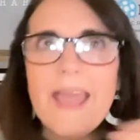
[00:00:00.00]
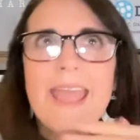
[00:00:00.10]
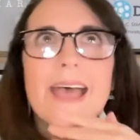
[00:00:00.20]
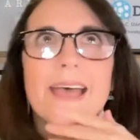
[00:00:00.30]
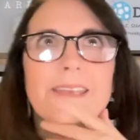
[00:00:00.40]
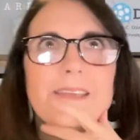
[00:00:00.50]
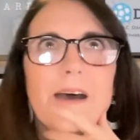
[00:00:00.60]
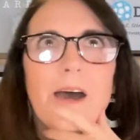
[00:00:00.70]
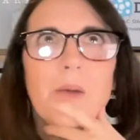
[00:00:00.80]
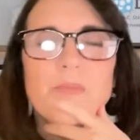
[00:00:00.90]
And
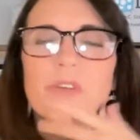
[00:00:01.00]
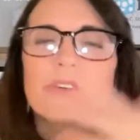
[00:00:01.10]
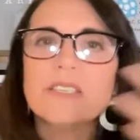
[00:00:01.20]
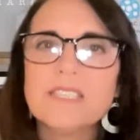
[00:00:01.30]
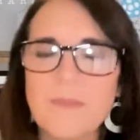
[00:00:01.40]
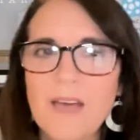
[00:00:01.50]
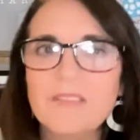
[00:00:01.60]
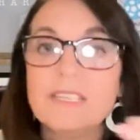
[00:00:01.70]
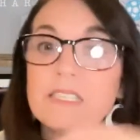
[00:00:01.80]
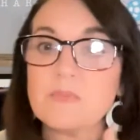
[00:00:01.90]
there is some
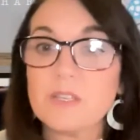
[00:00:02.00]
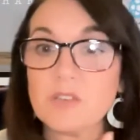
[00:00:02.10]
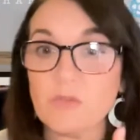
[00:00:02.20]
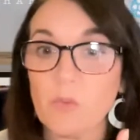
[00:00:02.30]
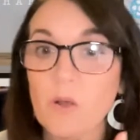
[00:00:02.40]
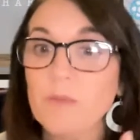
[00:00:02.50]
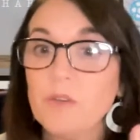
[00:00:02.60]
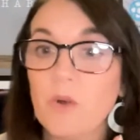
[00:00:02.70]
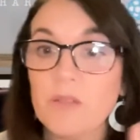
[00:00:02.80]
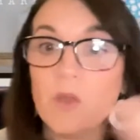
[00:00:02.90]
evidence, especially for women
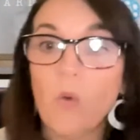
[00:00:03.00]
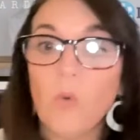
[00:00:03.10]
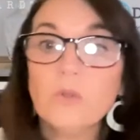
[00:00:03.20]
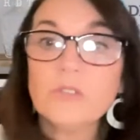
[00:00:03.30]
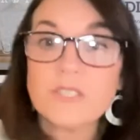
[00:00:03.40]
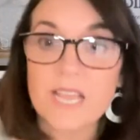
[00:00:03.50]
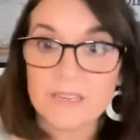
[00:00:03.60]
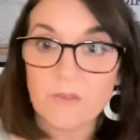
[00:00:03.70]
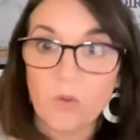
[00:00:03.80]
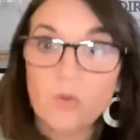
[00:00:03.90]
who are on the older
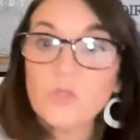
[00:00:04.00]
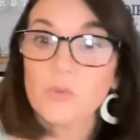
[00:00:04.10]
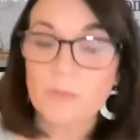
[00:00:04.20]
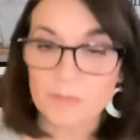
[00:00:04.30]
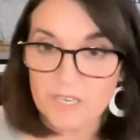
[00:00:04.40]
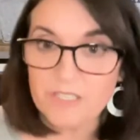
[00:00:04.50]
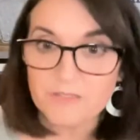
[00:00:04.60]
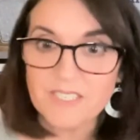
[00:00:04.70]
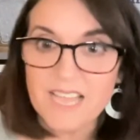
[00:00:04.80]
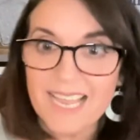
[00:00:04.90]
side, older
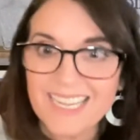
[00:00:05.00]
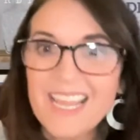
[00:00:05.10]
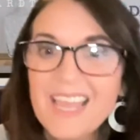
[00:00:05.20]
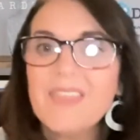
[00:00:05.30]
reproductive side,